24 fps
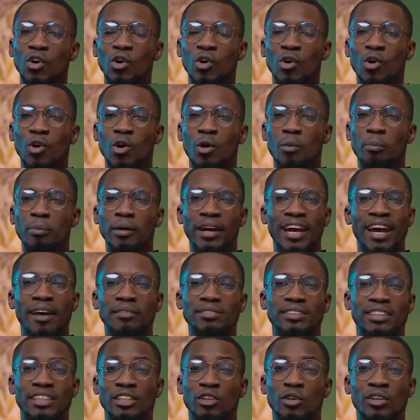or
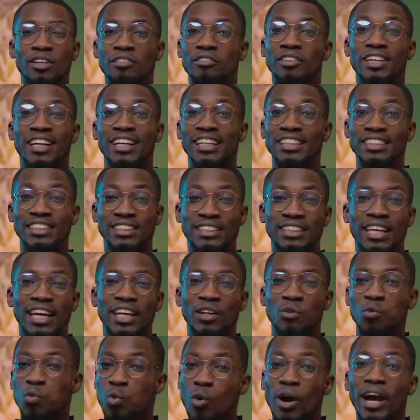perhaps did not even
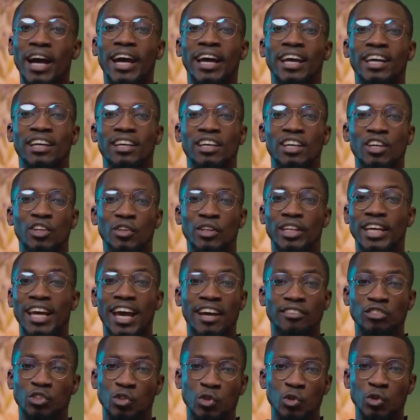understand why they
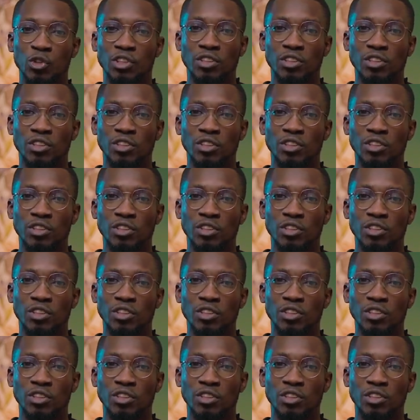had to